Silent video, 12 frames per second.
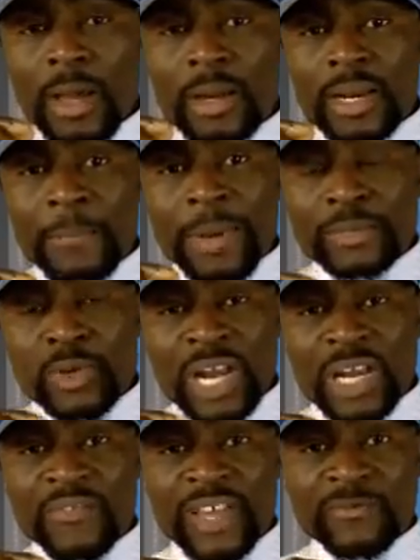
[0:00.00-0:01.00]
The
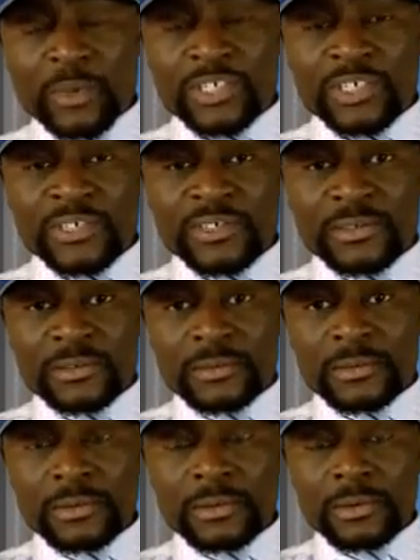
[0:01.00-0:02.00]
Ambazonia Defense Forces,
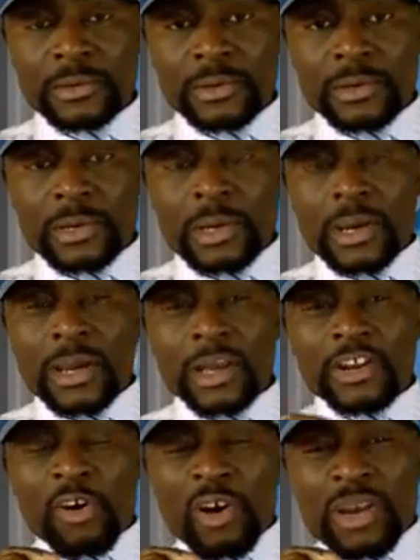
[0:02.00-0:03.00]

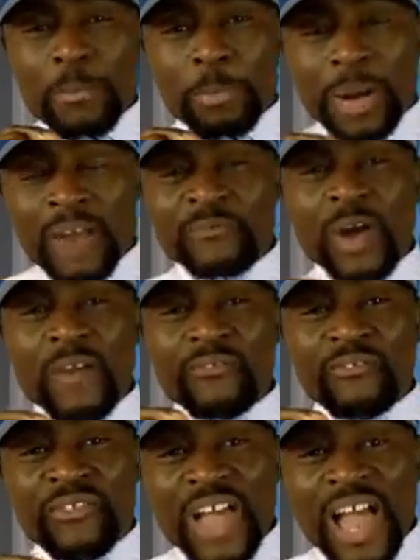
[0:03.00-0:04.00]
they run the plan for a
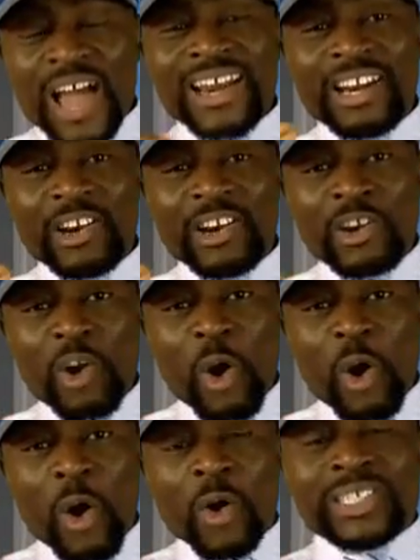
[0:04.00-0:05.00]
very long
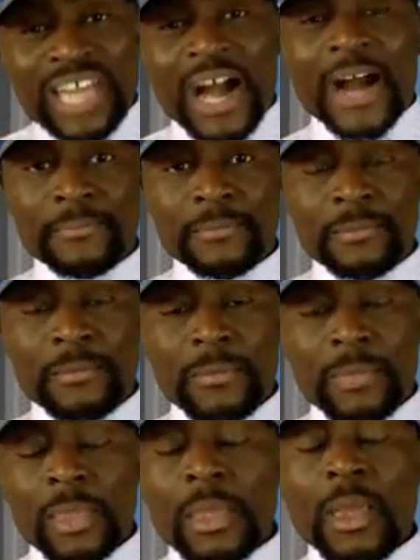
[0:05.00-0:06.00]
time.
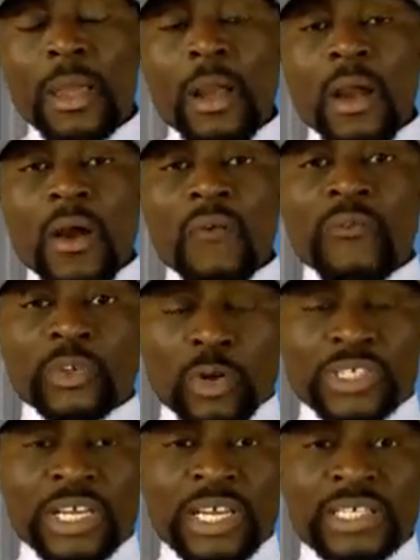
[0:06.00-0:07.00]
For
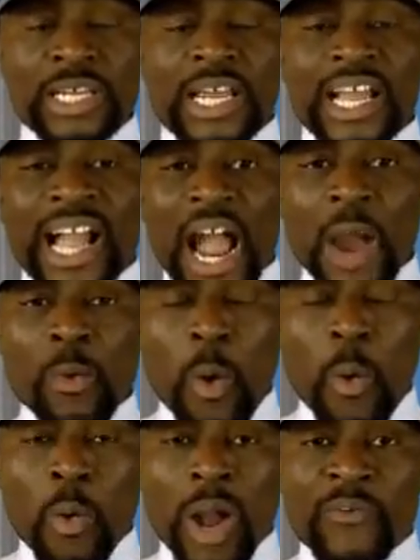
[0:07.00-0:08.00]
talk say they say the kind
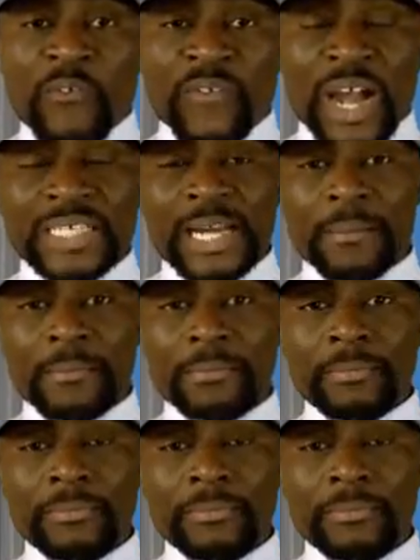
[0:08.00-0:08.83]
war we will get for fight them.